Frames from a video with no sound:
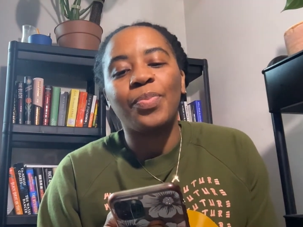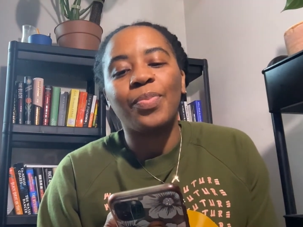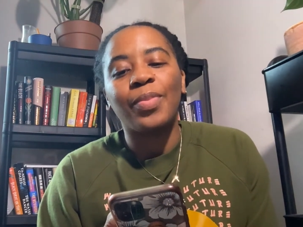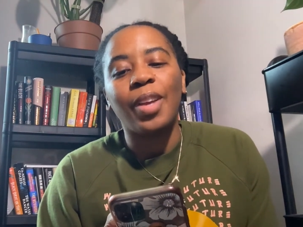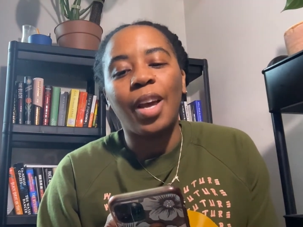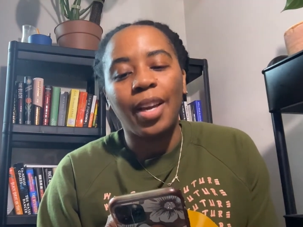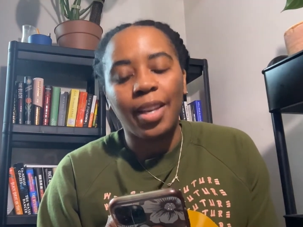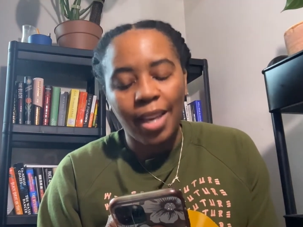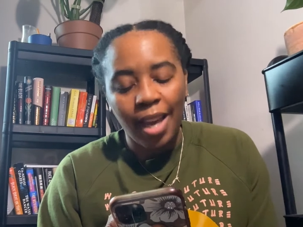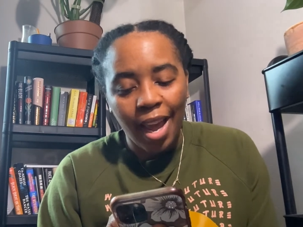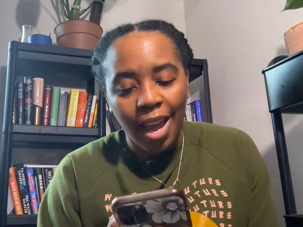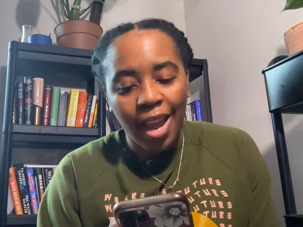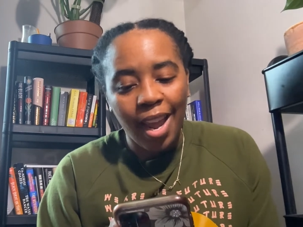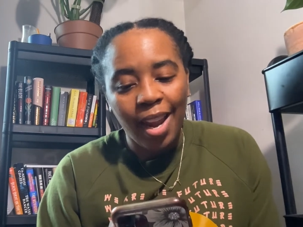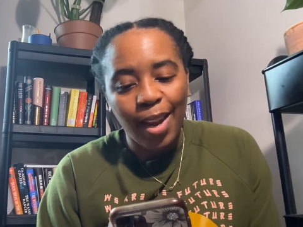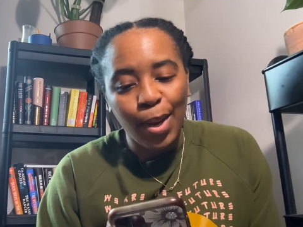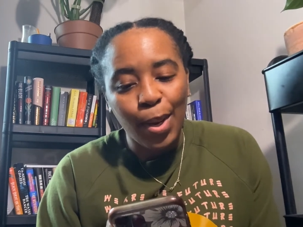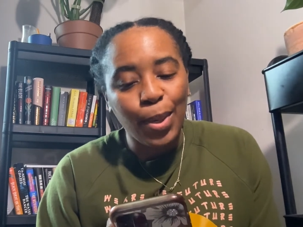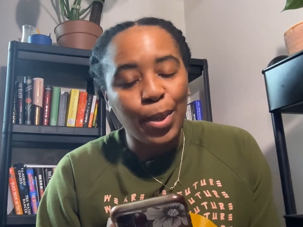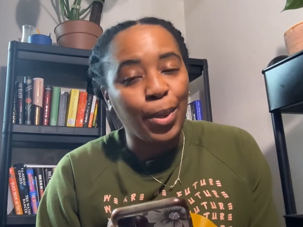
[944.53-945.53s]

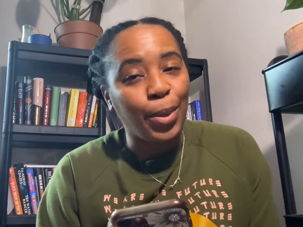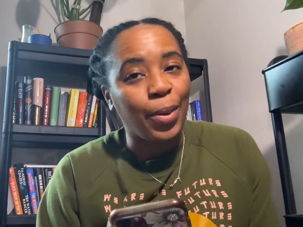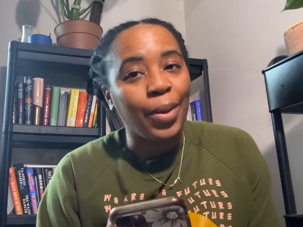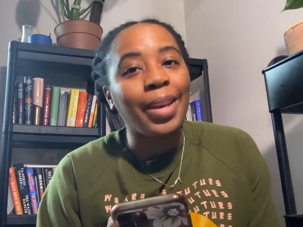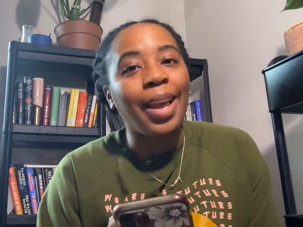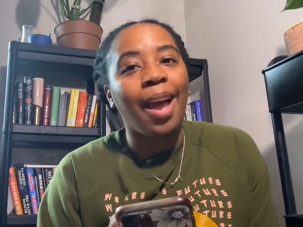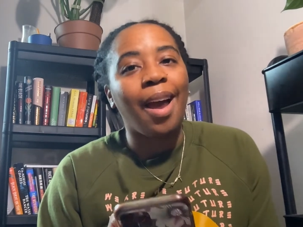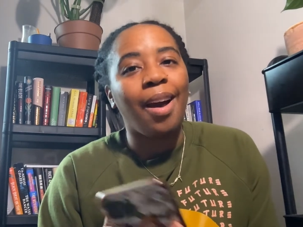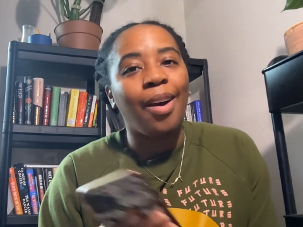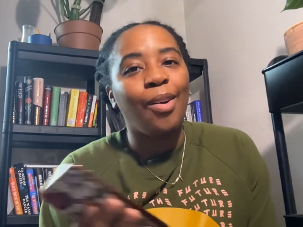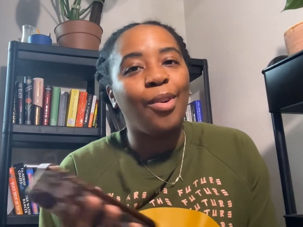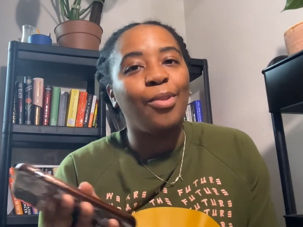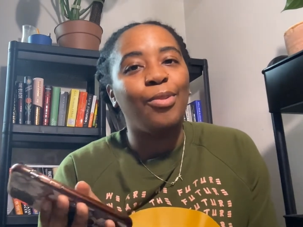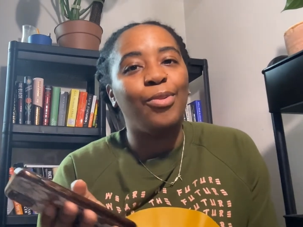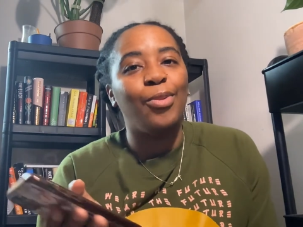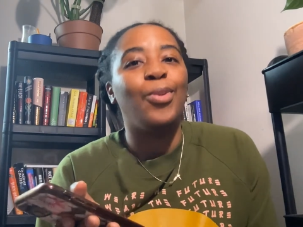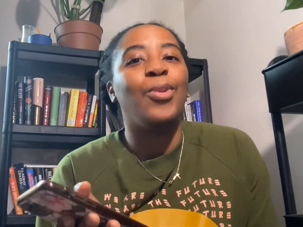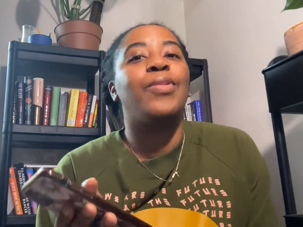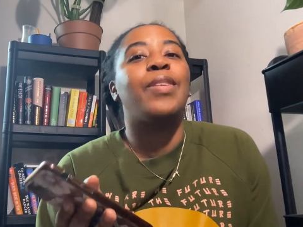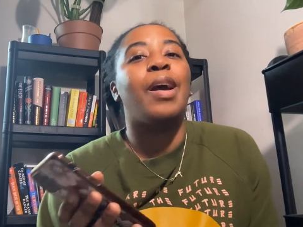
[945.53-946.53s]
Again, look out
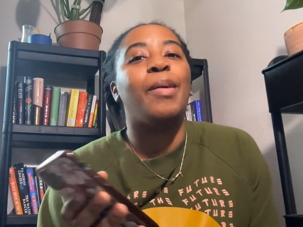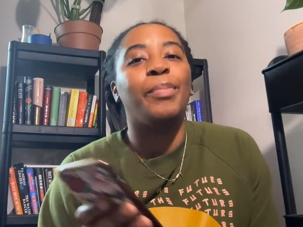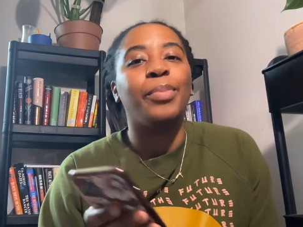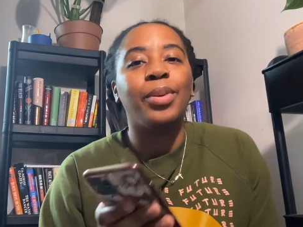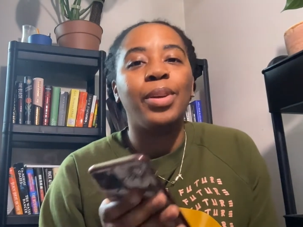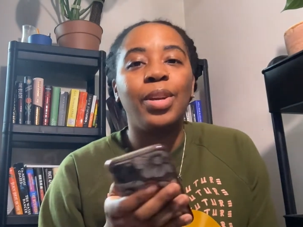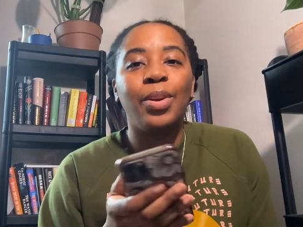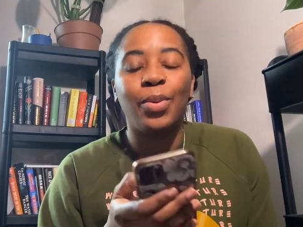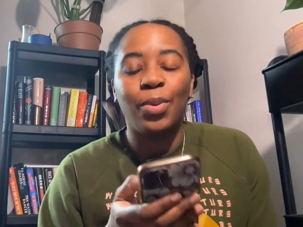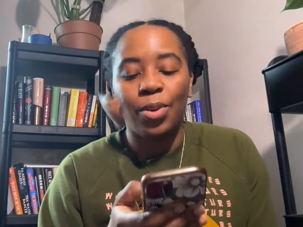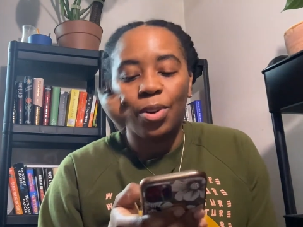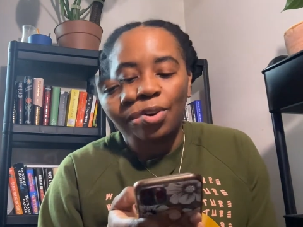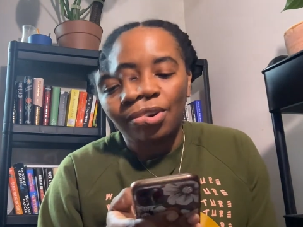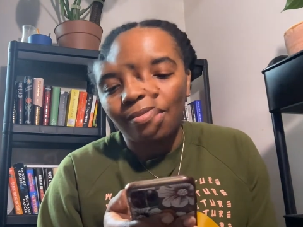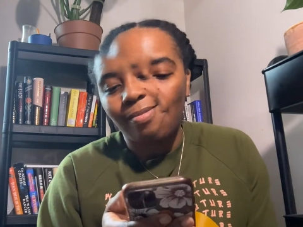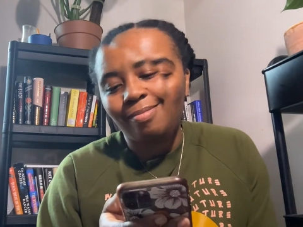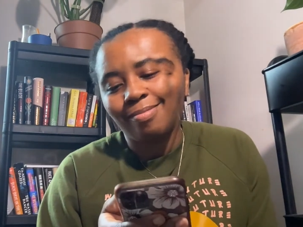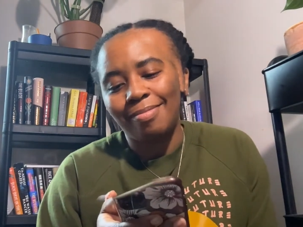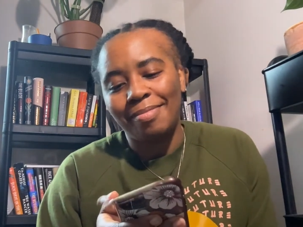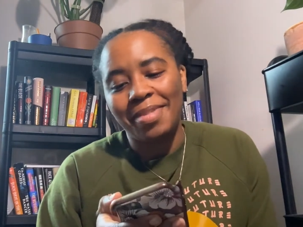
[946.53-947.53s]
for that pre-order
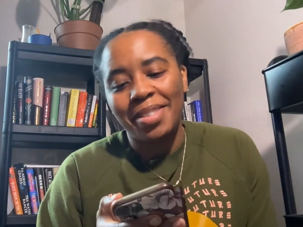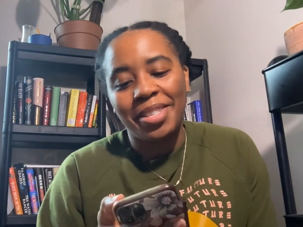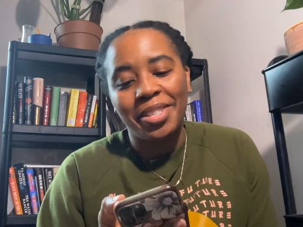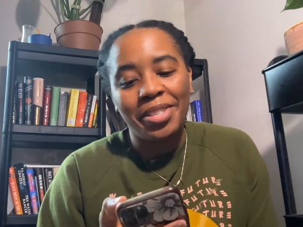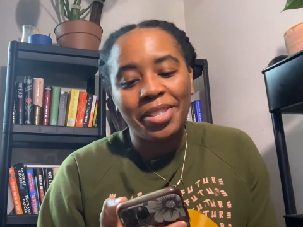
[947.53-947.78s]
haul.